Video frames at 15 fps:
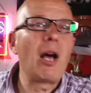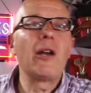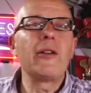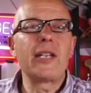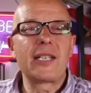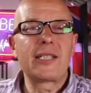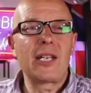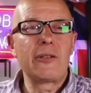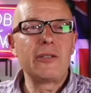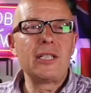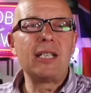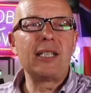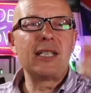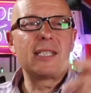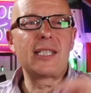Oh, yes, I only
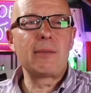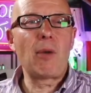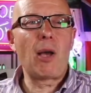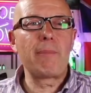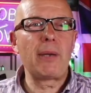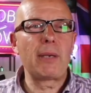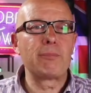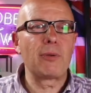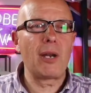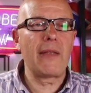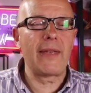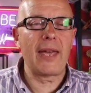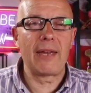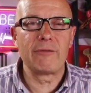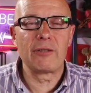need to see my big
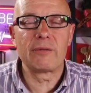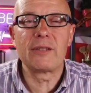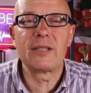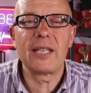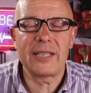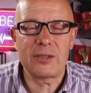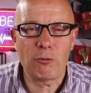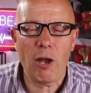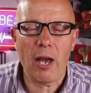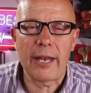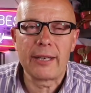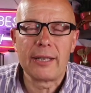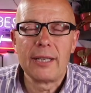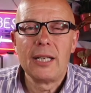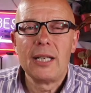brother have a... That's right.
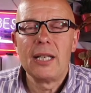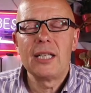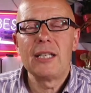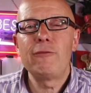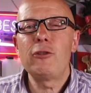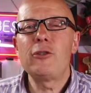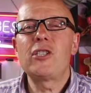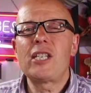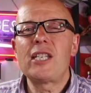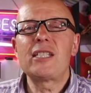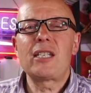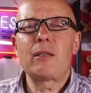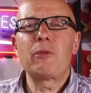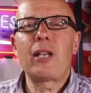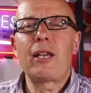If you see
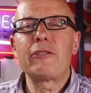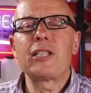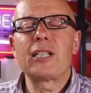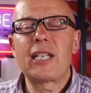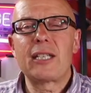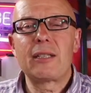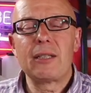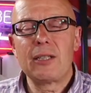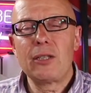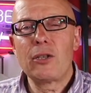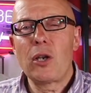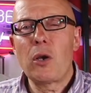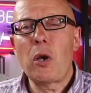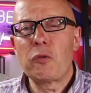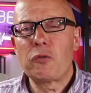someone having a, you
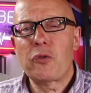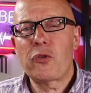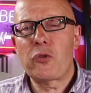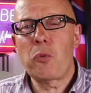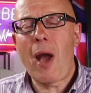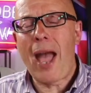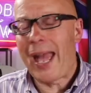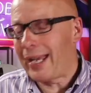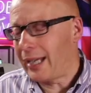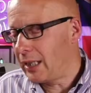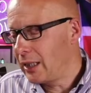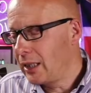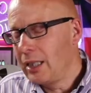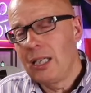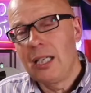know, a
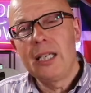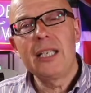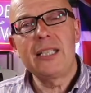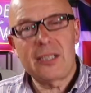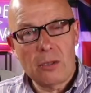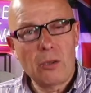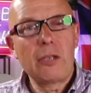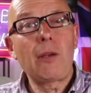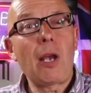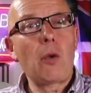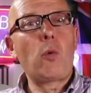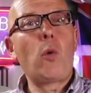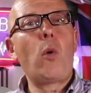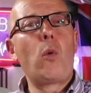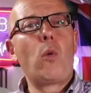thwack, it sort of go,
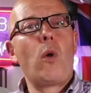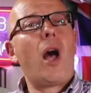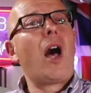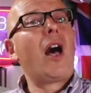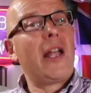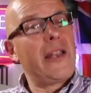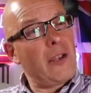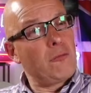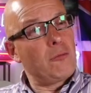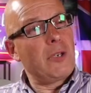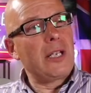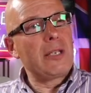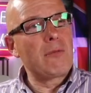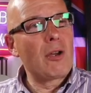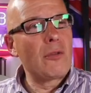oh, I don't
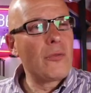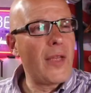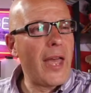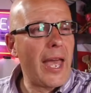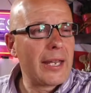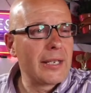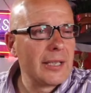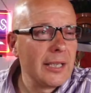really want that.